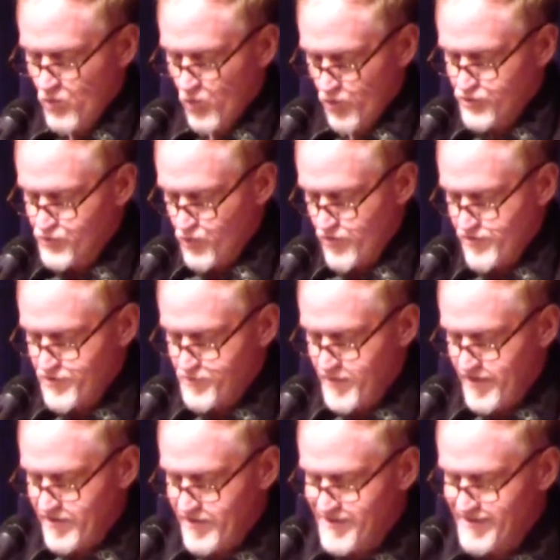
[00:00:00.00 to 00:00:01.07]
Wordsworth
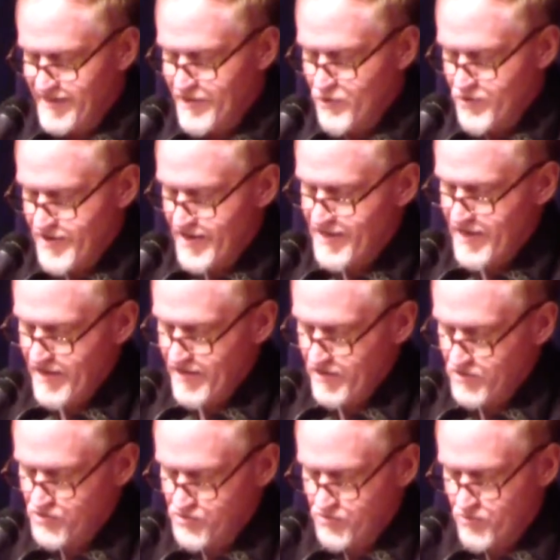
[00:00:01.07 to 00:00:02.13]
spent his later
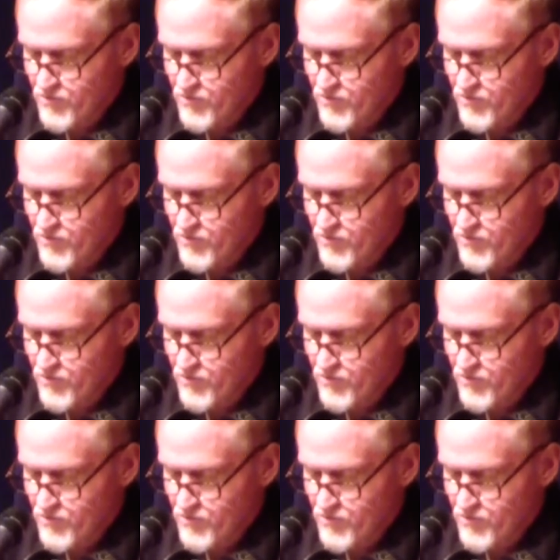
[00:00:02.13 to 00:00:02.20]
decades